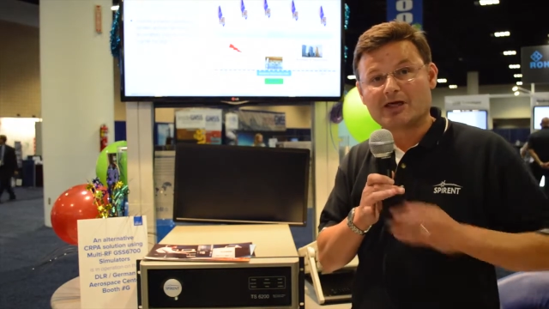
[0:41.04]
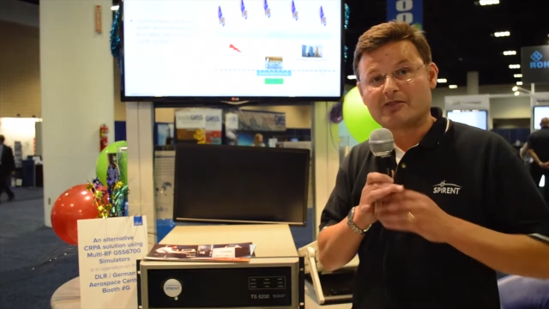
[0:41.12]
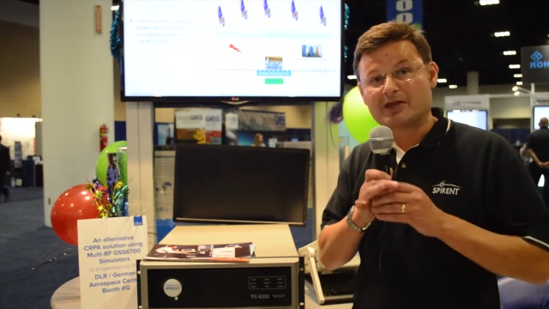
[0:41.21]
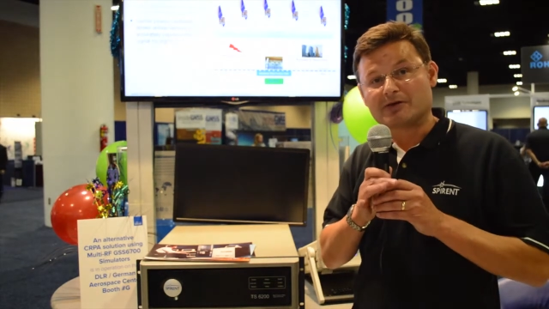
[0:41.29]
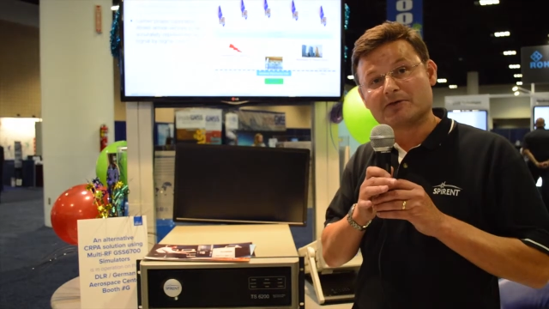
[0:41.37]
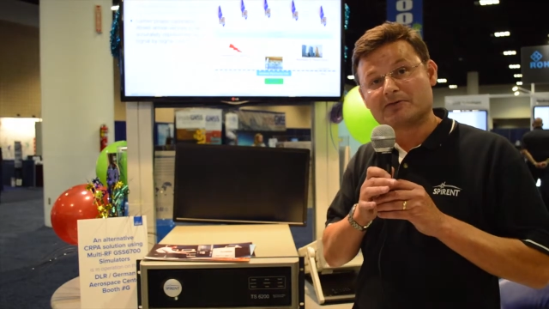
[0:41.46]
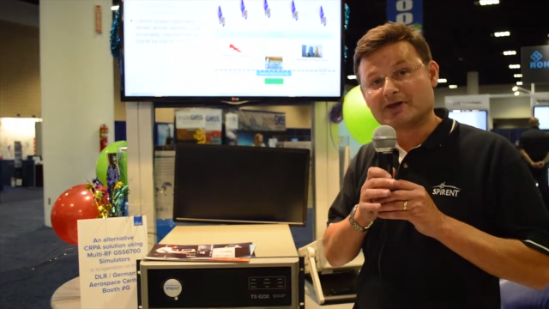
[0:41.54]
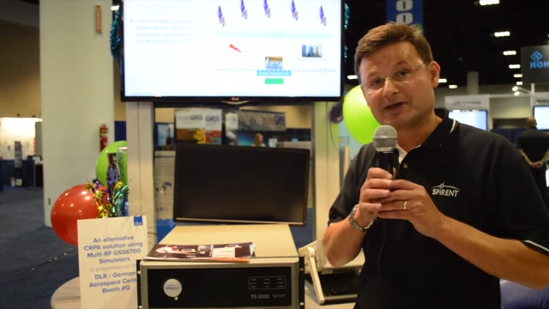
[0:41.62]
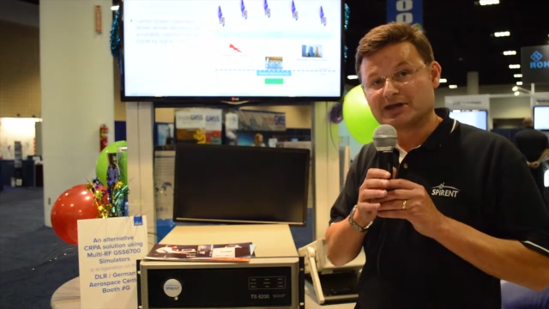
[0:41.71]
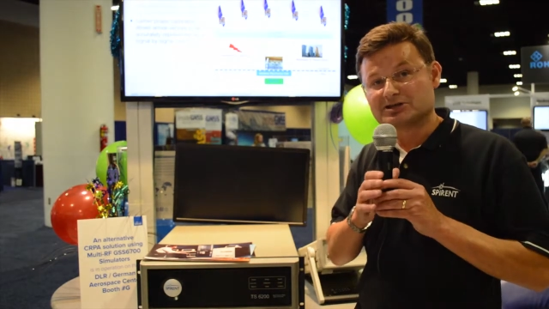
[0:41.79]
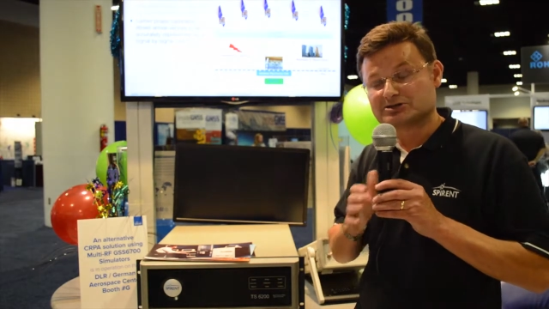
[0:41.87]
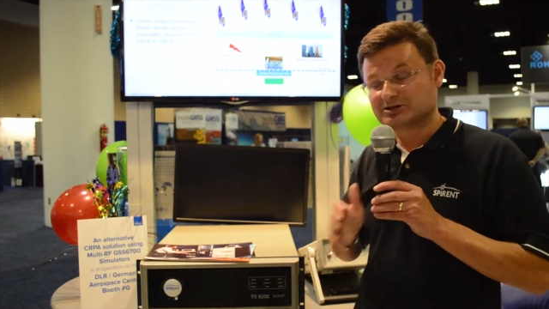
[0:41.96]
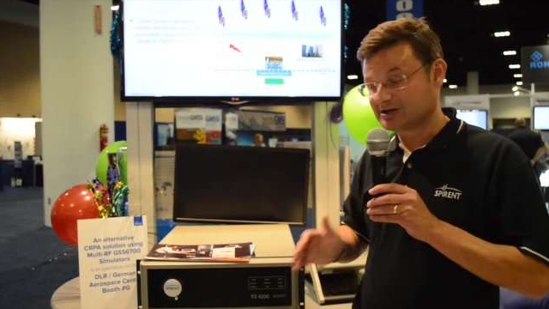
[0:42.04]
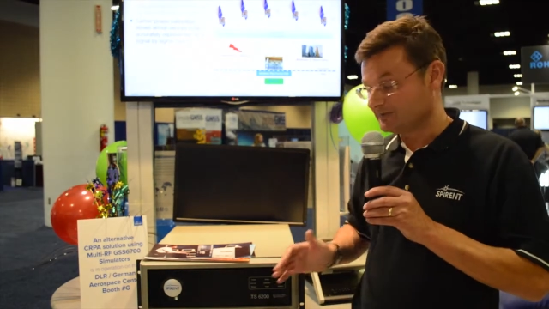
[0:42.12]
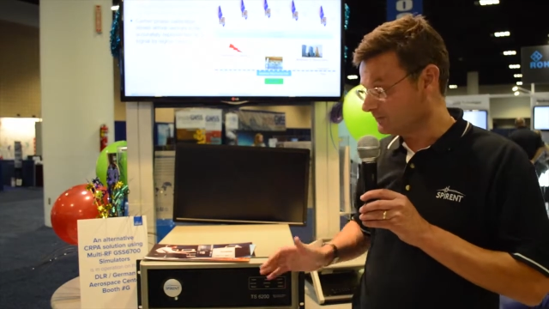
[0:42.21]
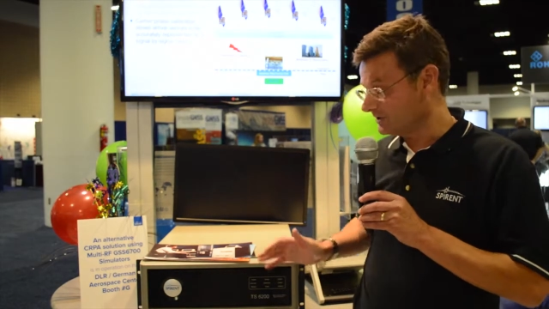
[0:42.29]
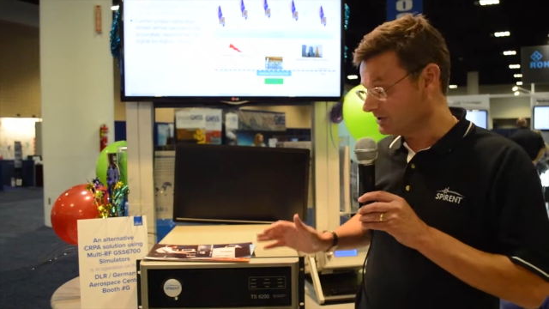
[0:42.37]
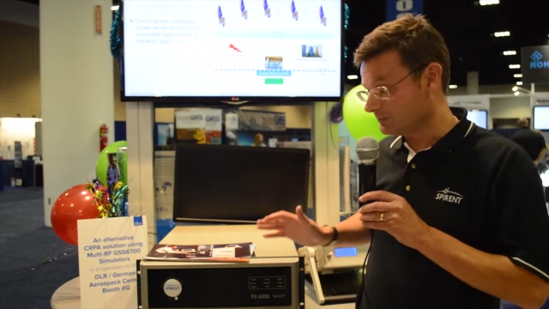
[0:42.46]
The other thing is that
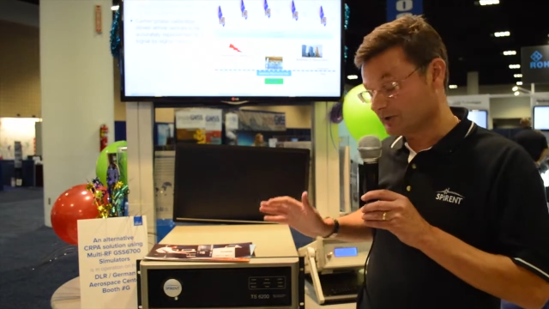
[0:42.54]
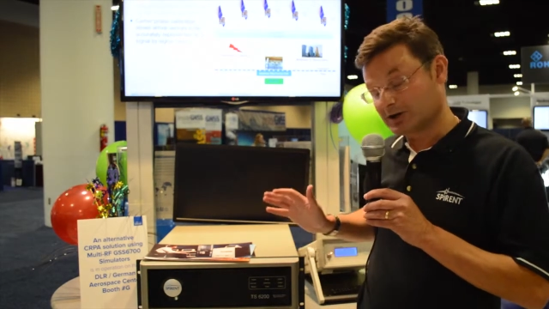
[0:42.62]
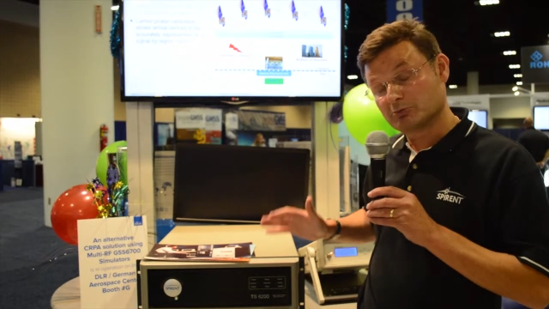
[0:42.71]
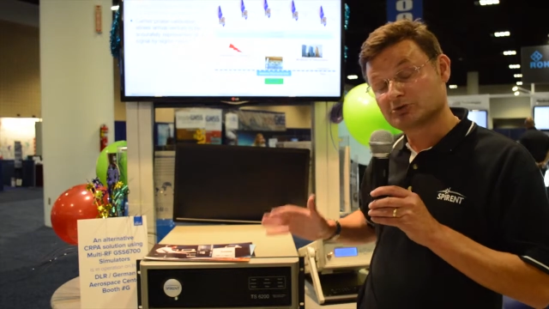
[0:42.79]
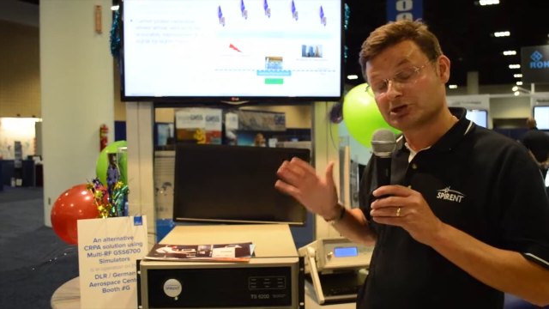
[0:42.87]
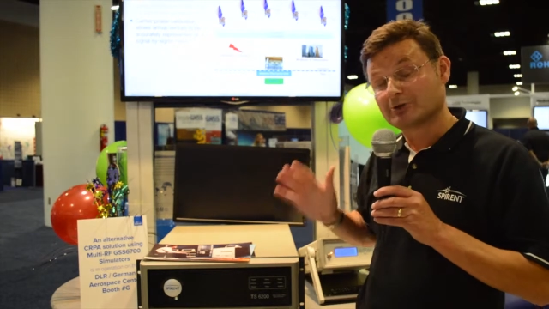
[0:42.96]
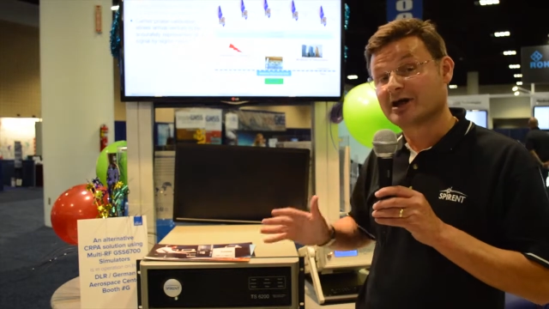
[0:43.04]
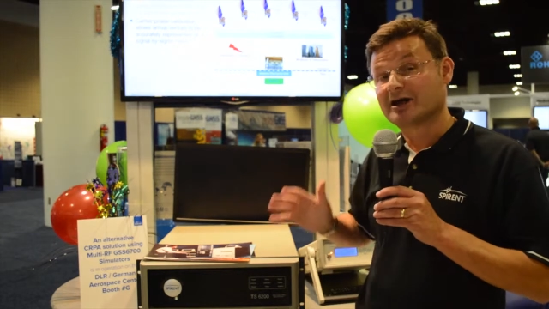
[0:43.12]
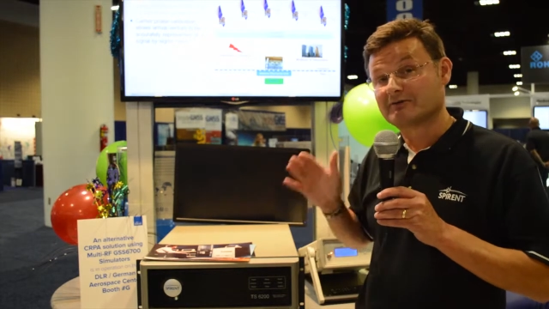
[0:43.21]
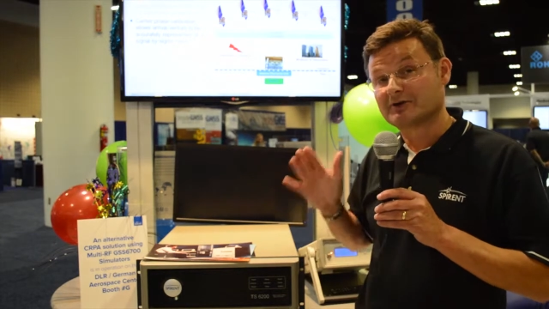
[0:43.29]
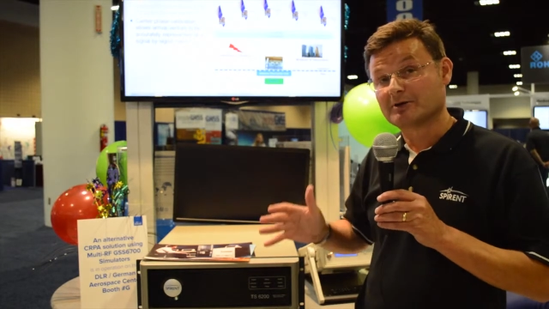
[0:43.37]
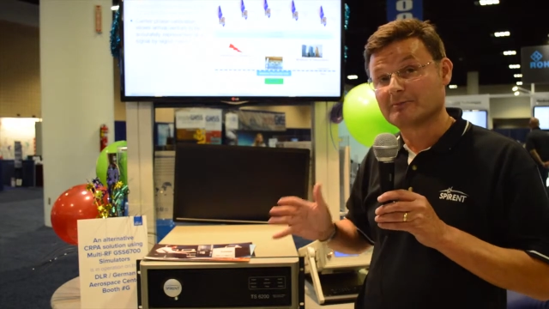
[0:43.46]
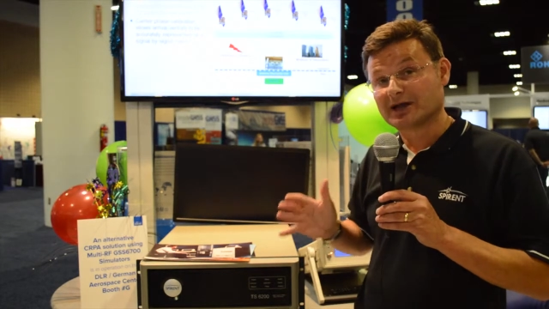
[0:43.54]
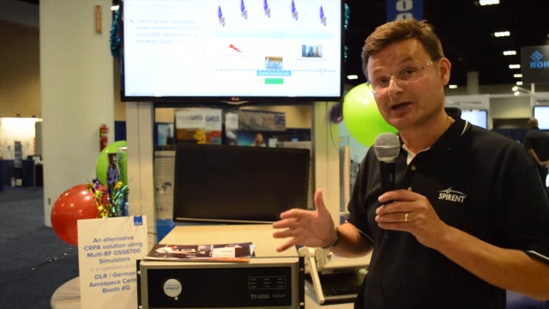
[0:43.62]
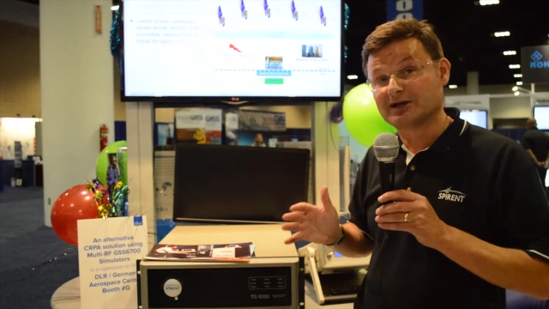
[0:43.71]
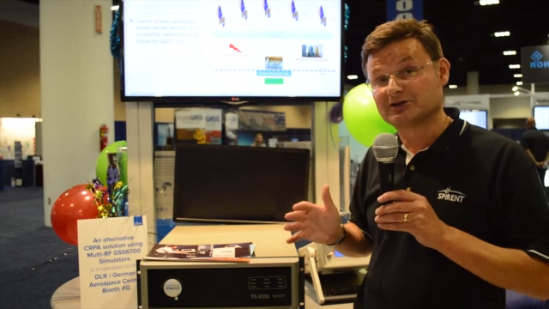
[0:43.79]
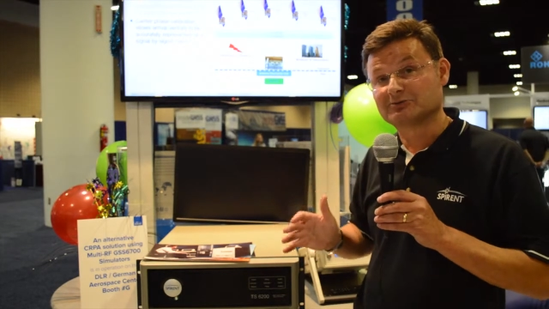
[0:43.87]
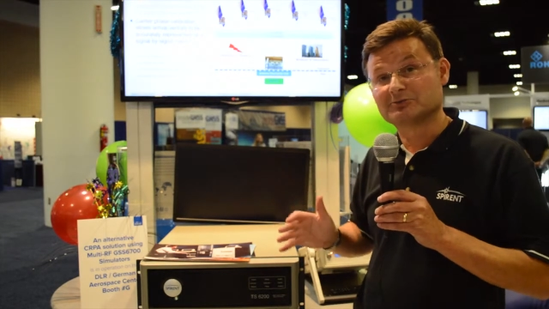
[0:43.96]
if we, we also have other
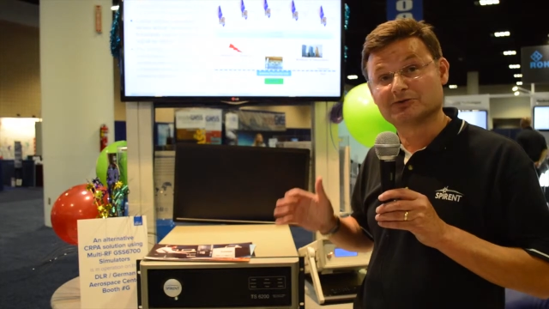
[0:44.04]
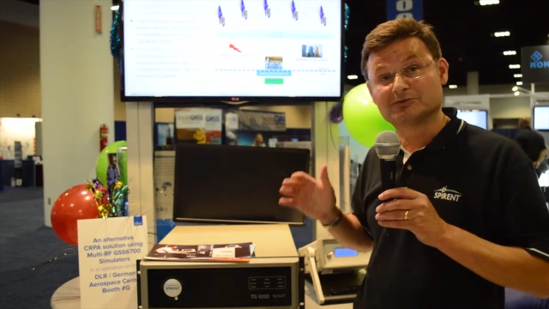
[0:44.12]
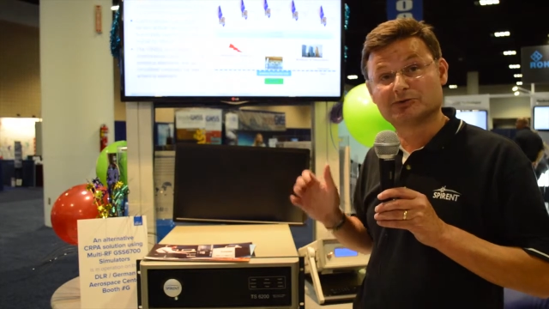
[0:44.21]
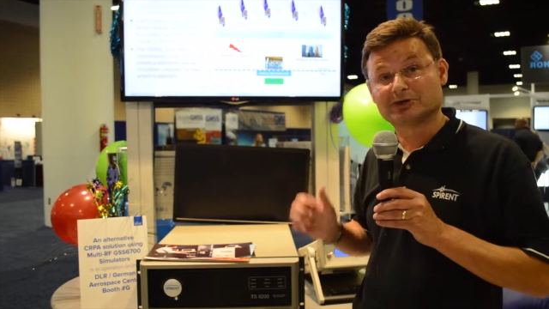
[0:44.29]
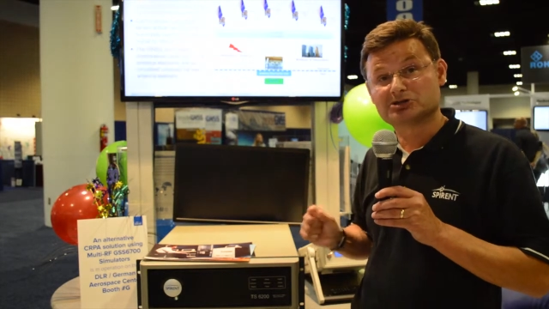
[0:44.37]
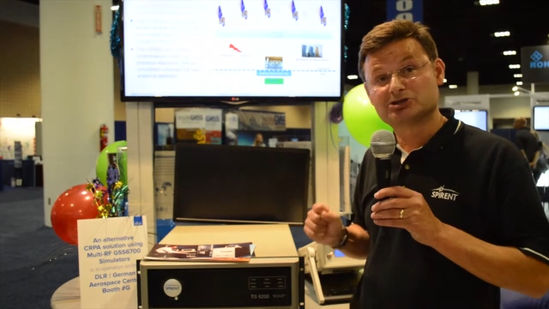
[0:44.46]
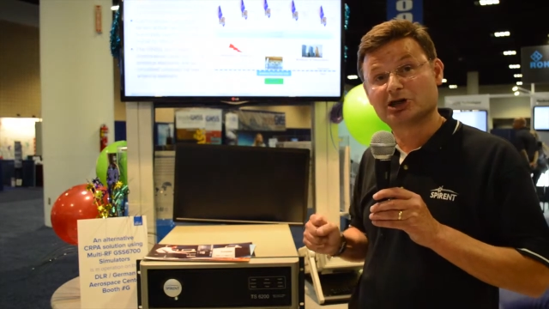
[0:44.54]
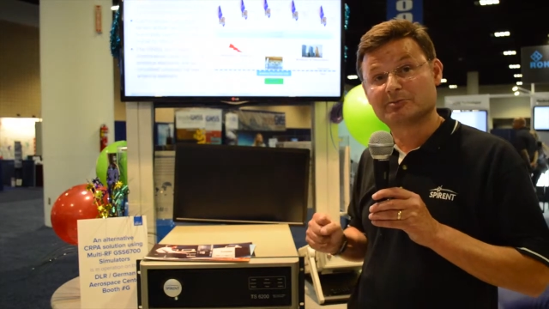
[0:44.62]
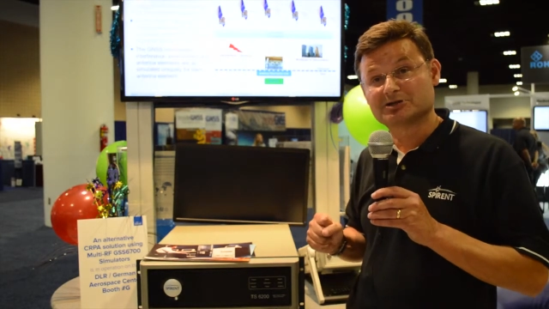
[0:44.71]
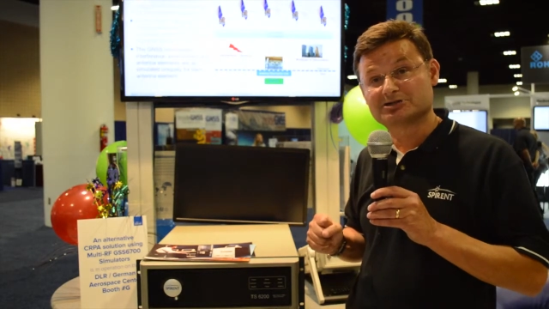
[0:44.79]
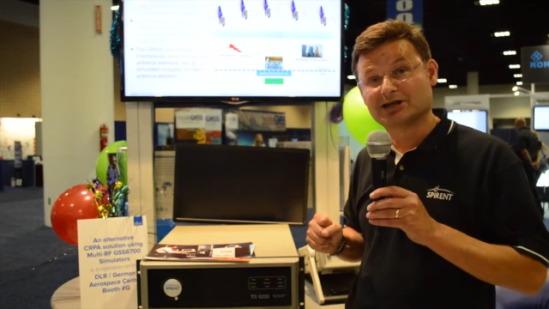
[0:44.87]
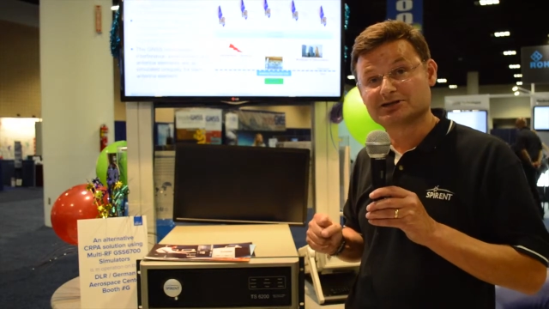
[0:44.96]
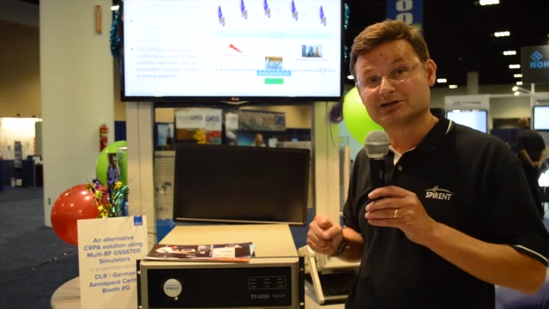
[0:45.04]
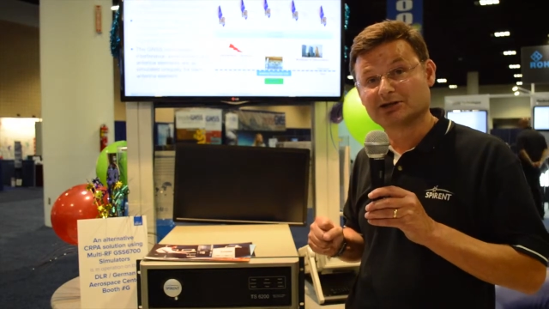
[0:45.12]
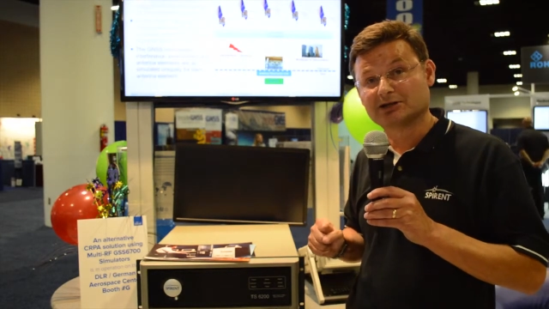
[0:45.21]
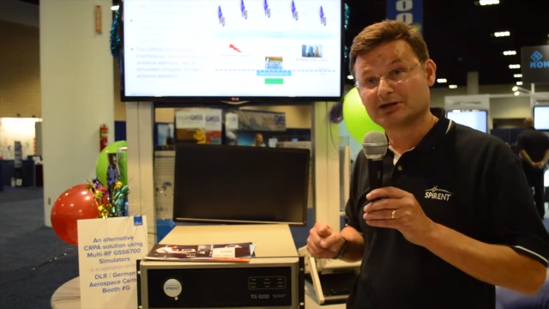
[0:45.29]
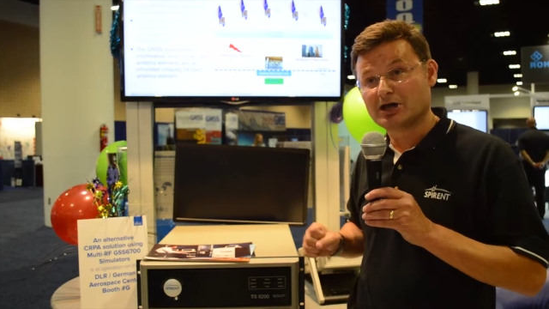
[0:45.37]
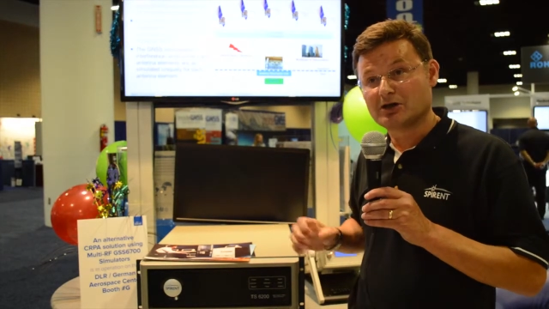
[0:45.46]
mechanisms of doing SERPA testing